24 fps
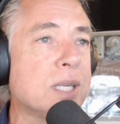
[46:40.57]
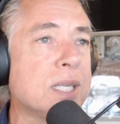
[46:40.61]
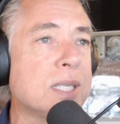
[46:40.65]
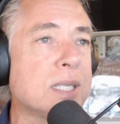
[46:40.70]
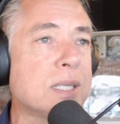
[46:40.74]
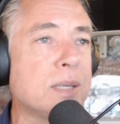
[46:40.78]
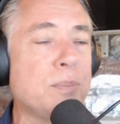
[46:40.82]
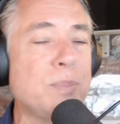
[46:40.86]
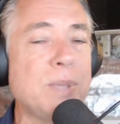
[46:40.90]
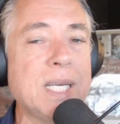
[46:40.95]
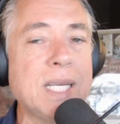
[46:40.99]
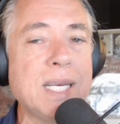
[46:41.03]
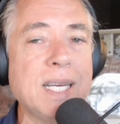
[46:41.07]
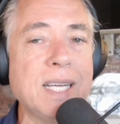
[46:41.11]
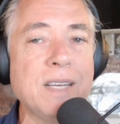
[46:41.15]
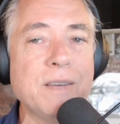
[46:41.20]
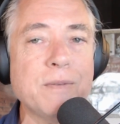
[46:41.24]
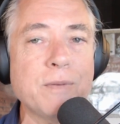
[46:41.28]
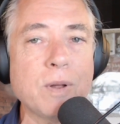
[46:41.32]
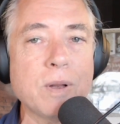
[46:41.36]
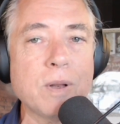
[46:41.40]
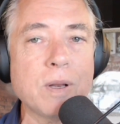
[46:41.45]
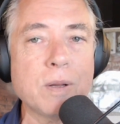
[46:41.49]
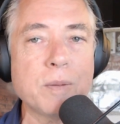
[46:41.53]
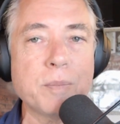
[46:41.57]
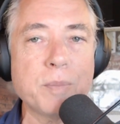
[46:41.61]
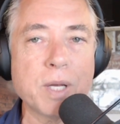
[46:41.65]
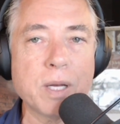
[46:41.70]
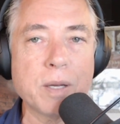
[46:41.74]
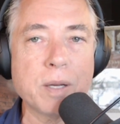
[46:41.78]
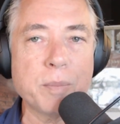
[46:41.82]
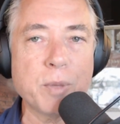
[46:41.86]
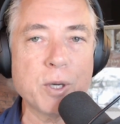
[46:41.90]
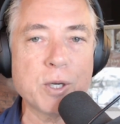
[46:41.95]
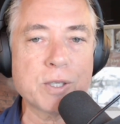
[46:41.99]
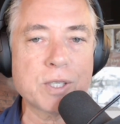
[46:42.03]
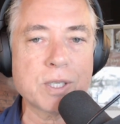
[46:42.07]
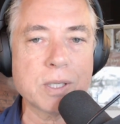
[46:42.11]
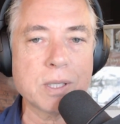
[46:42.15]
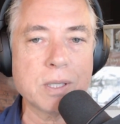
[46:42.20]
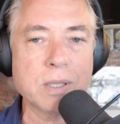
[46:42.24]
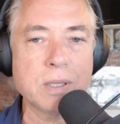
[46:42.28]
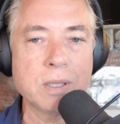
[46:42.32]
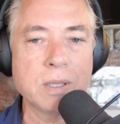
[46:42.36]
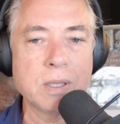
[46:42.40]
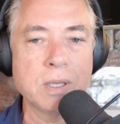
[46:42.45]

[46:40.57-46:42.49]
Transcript: It's a medieval emotion,